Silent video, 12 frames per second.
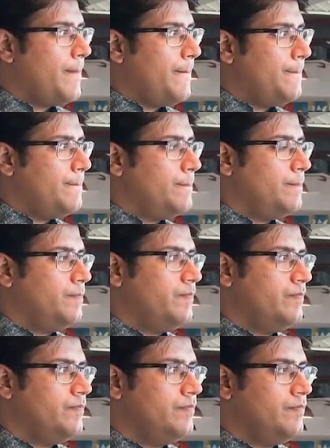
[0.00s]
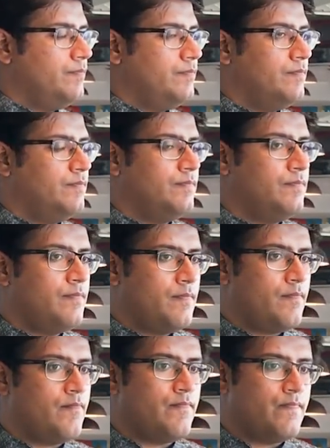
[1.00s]

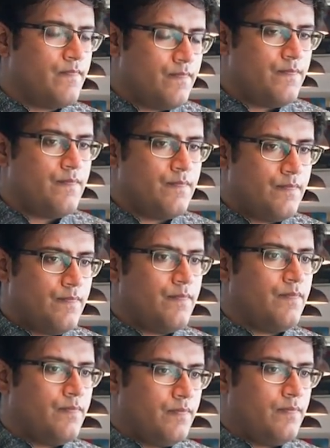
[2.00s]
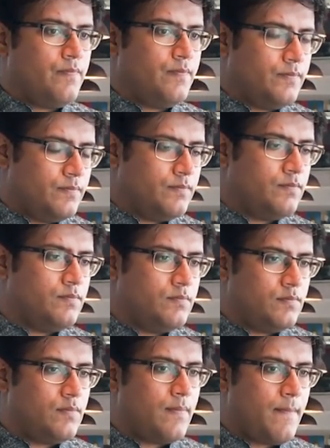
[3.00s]

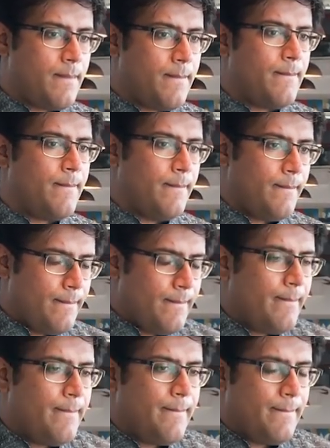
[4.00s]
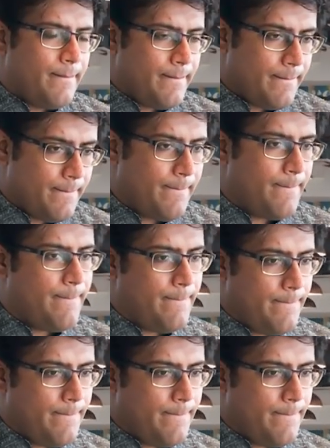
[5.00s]
[no speech]